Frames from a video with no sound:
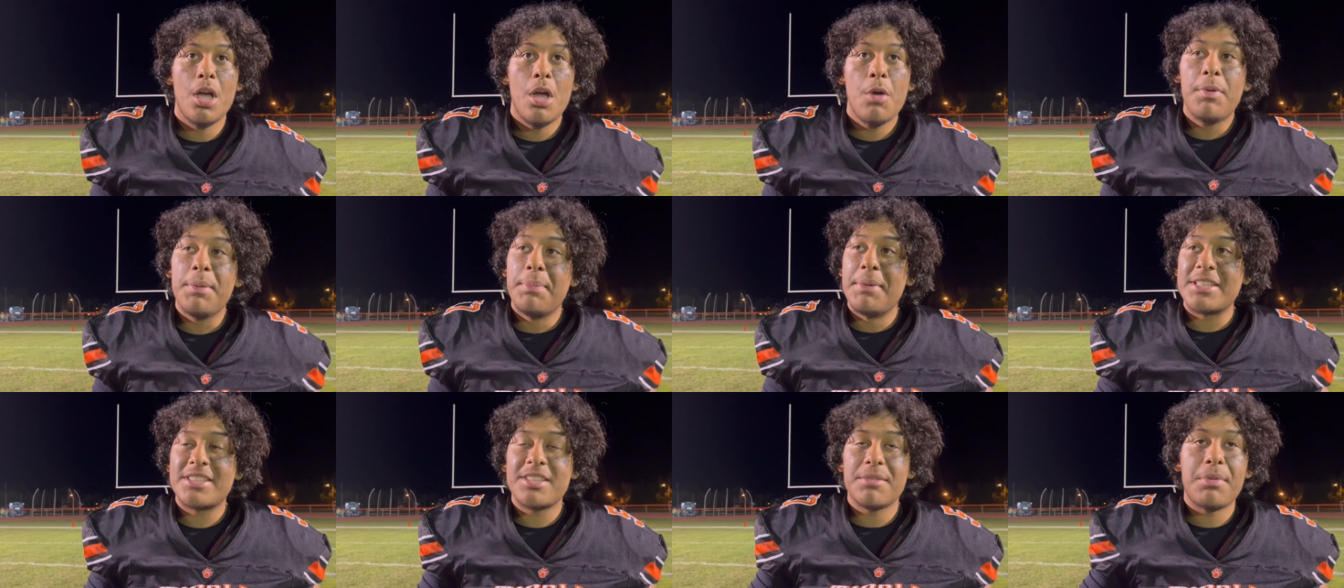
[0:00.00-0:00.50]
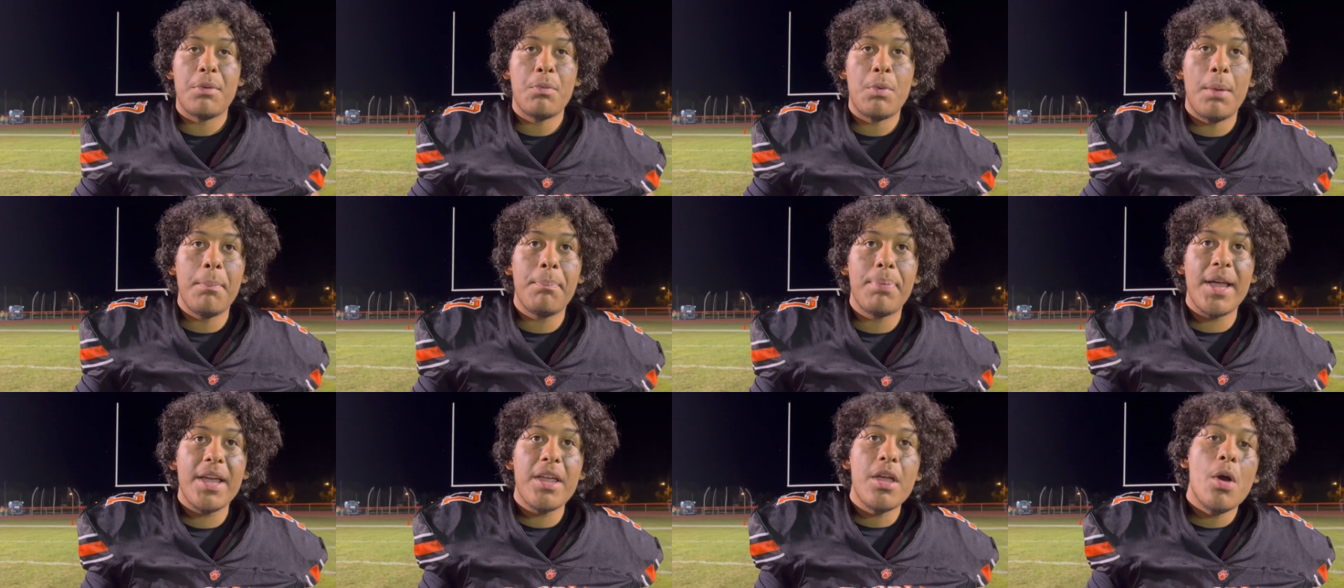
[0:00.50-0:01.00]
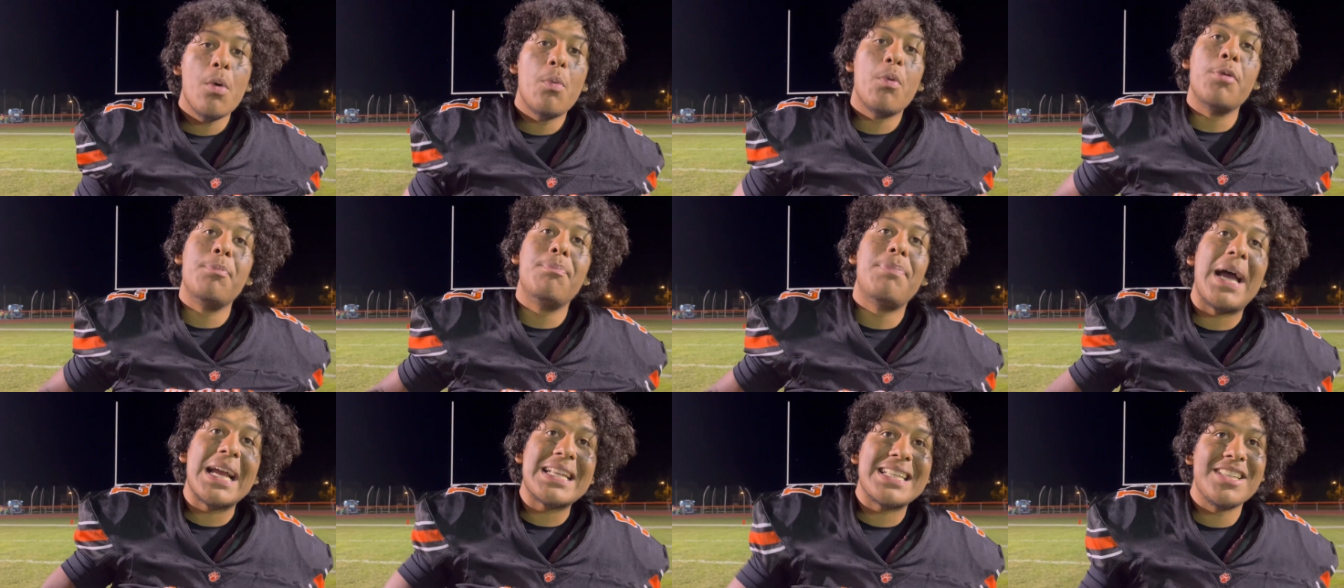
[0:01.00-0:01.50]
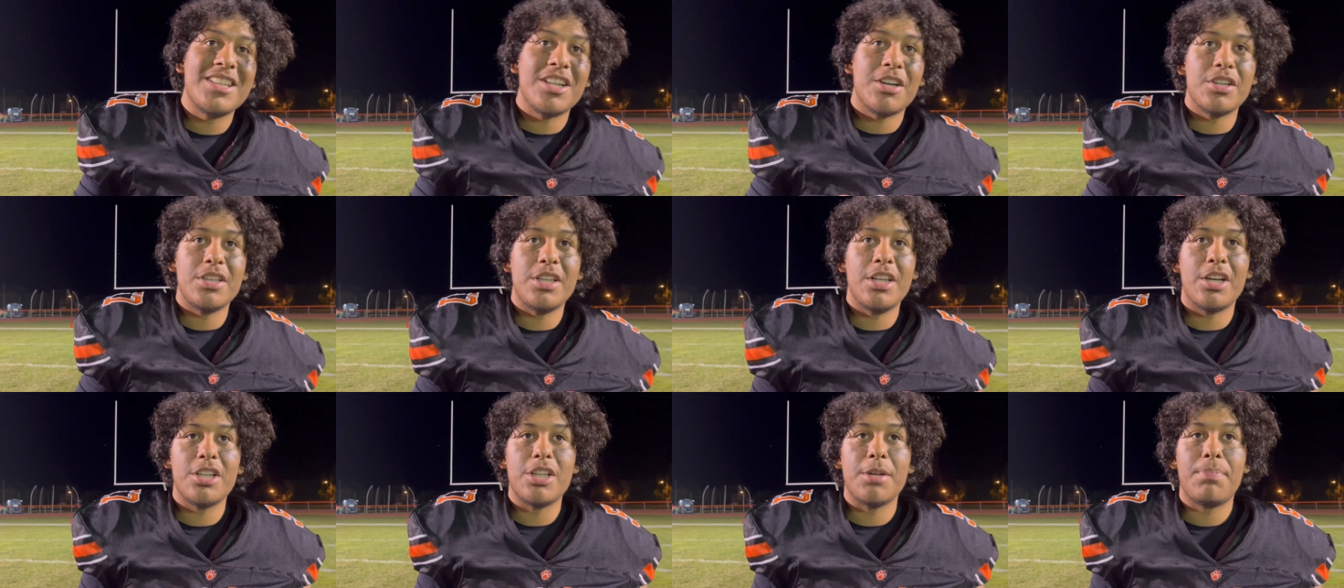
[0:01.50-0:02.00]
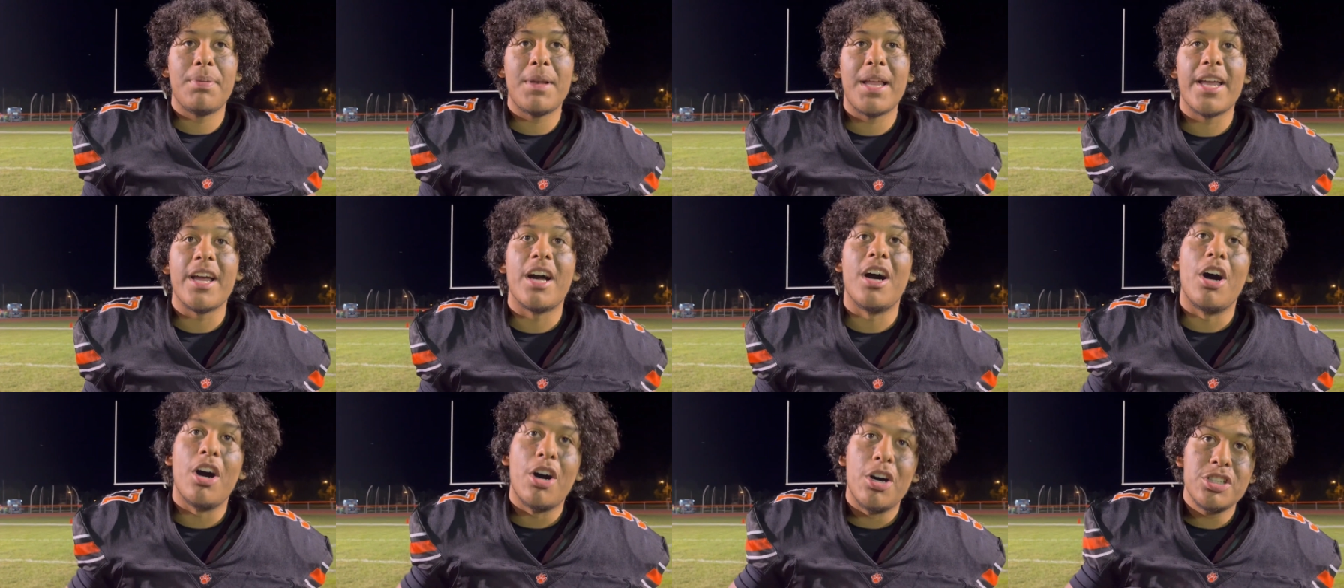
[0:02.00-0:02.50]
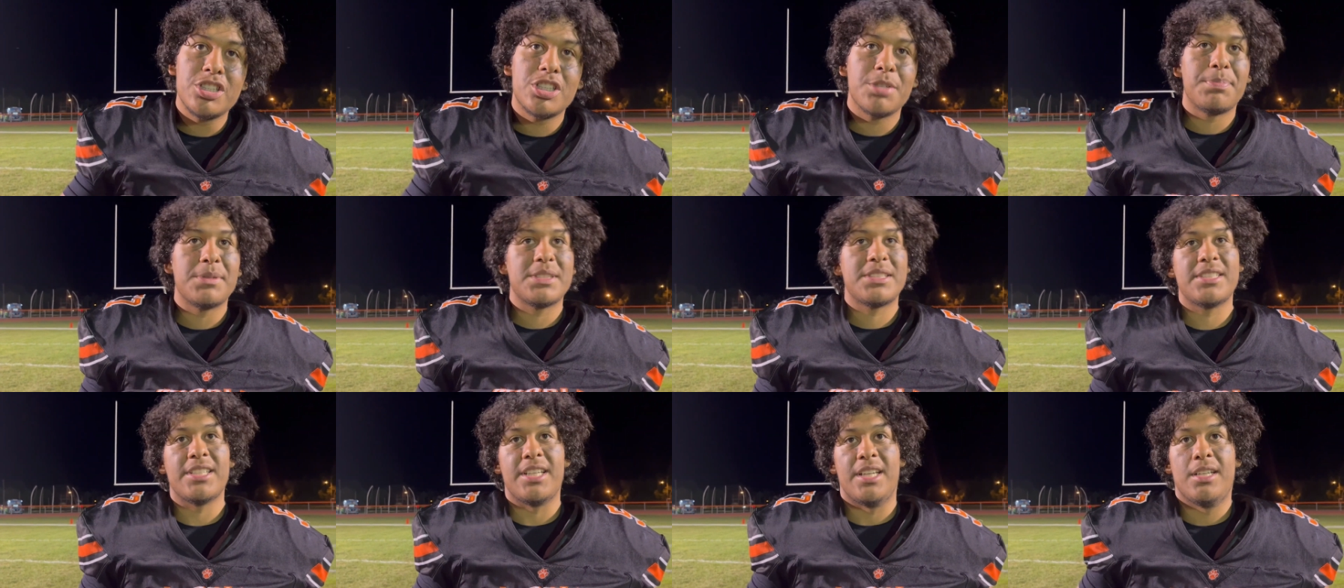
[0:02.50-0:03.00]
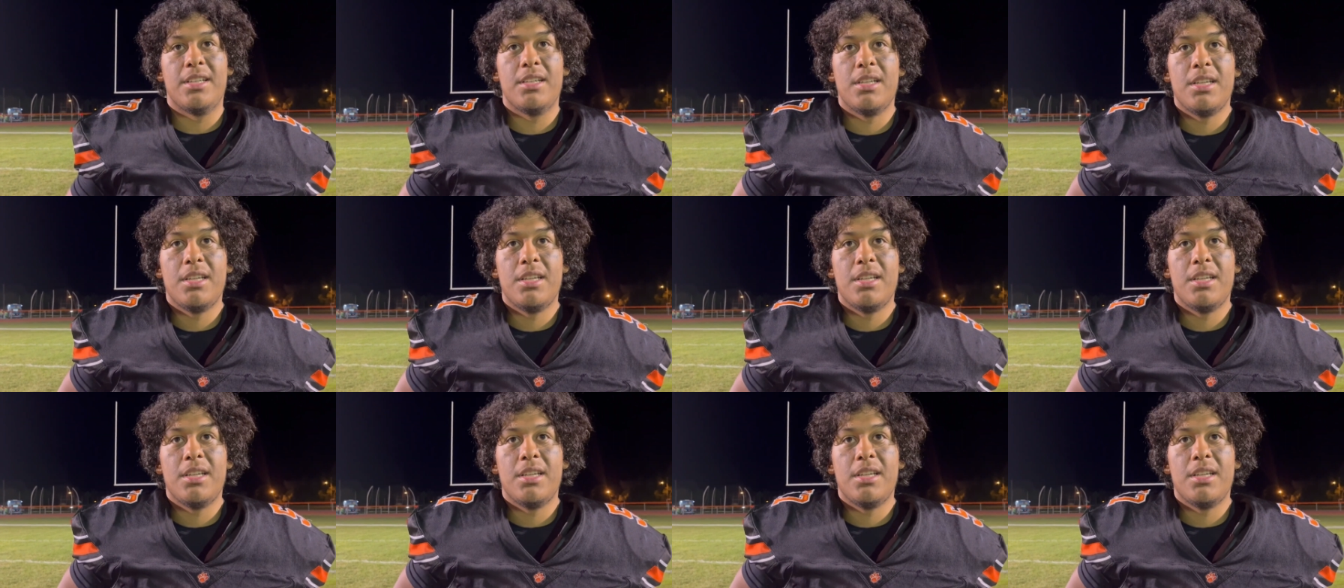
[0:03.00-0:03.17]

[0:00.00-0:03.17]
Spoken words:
We mess up on one play, we're back to another play 100%.